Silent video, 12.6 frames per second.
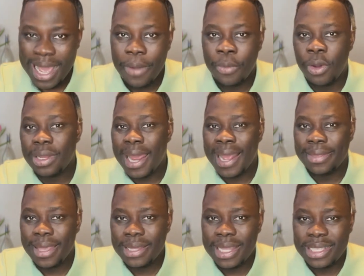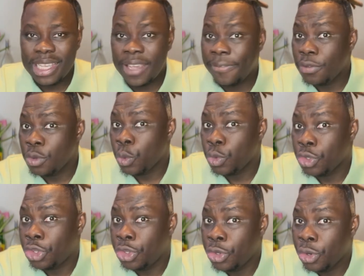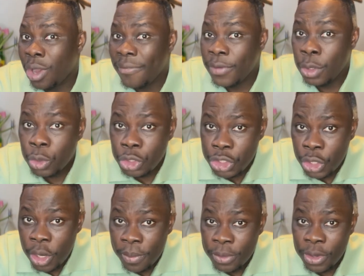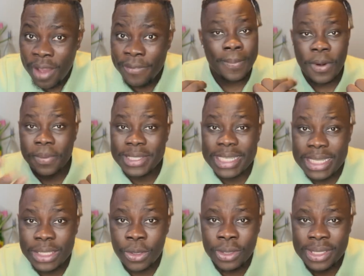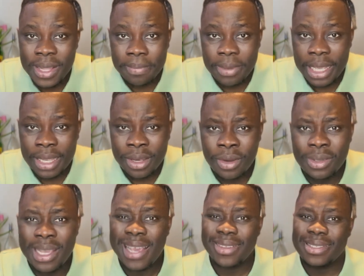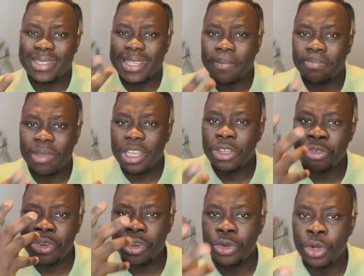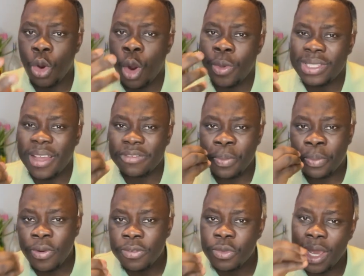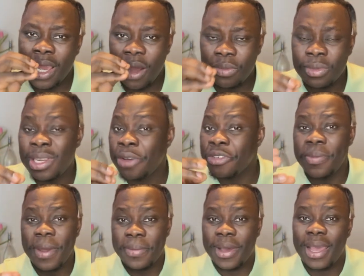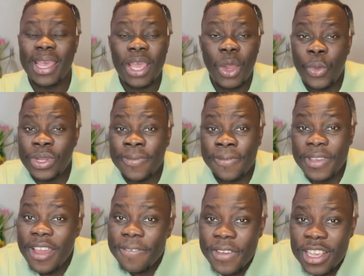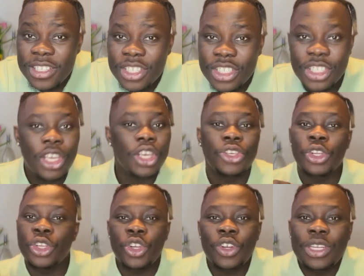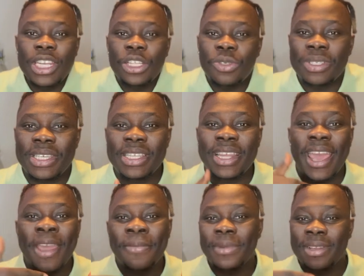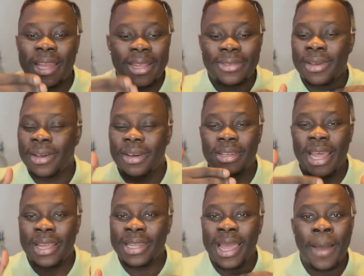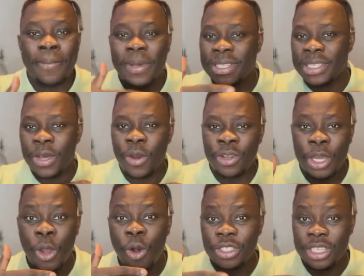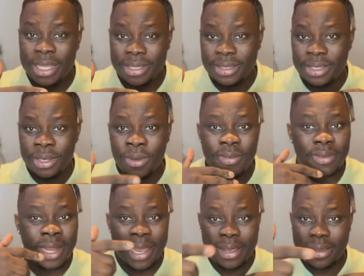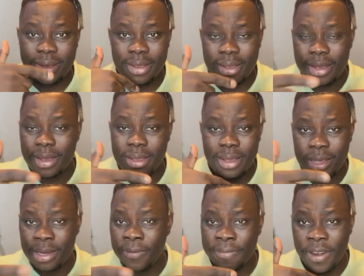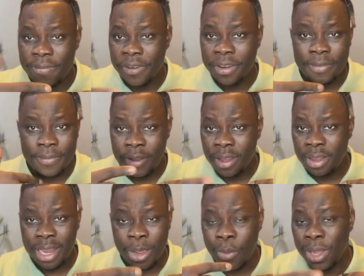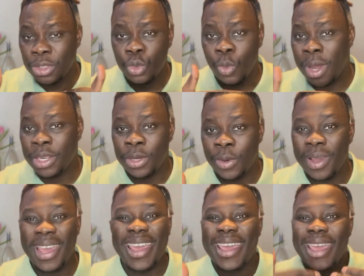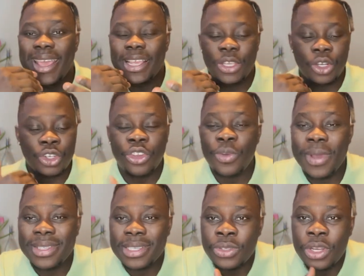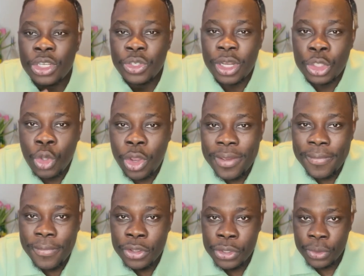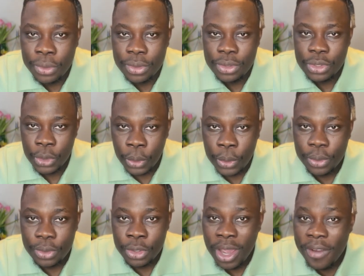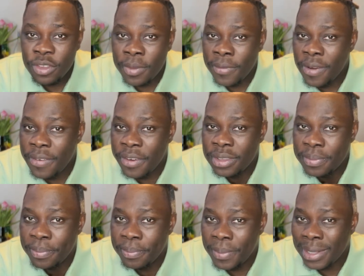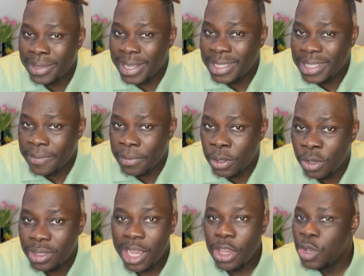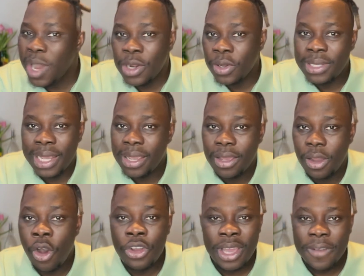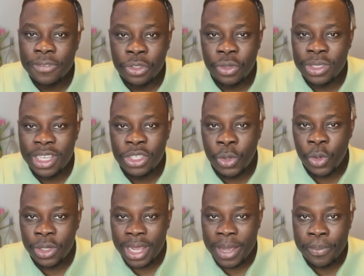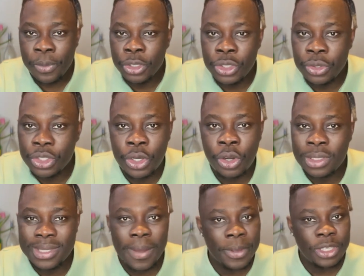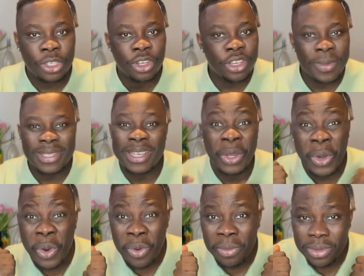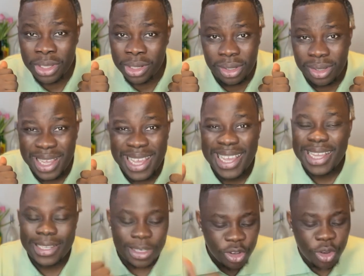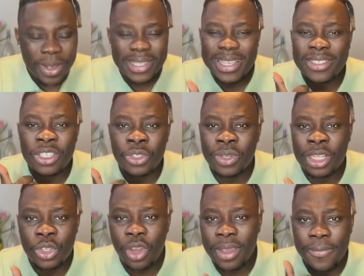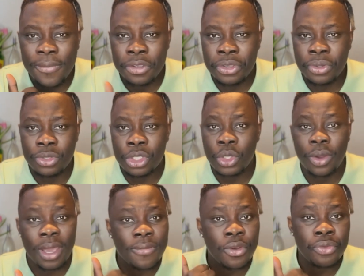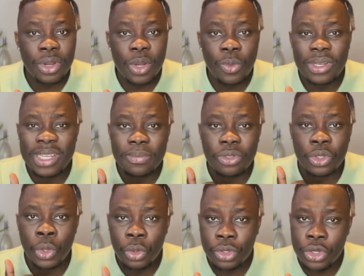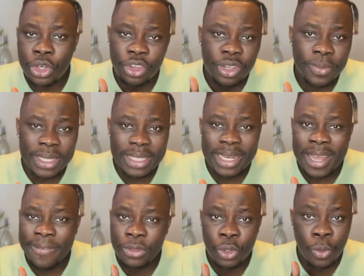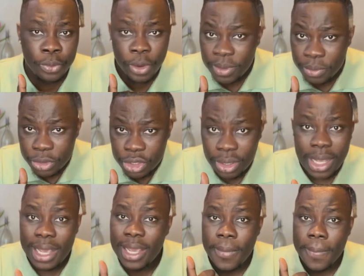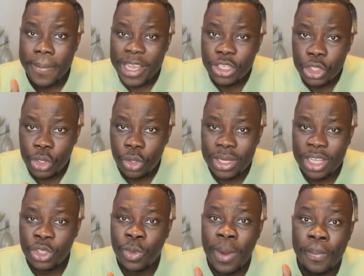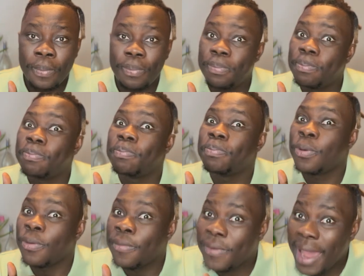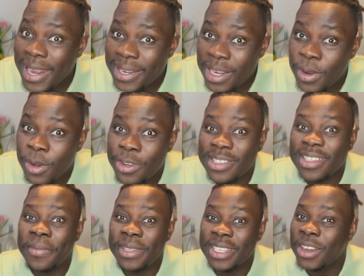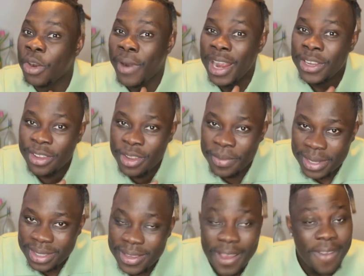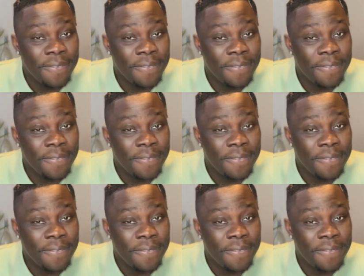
Well, I think that if you have a good job, you have properties or something, you know, something you always have to prove to a company. Now remember, with VFS, you do not need to the the ambassador or the consulates, you know, like, you know, very, very like one-to-one, you know. Your documents is going to do the talking for you. So you have to be very attentive, because you are not there. All you have to do is just go there, produce or submit your documents, and go home. You know, the documents has to do the talking for you. So if you really want them to go through your documents and have no problem with you, make sure that you are providing, or you are submitting the right documents.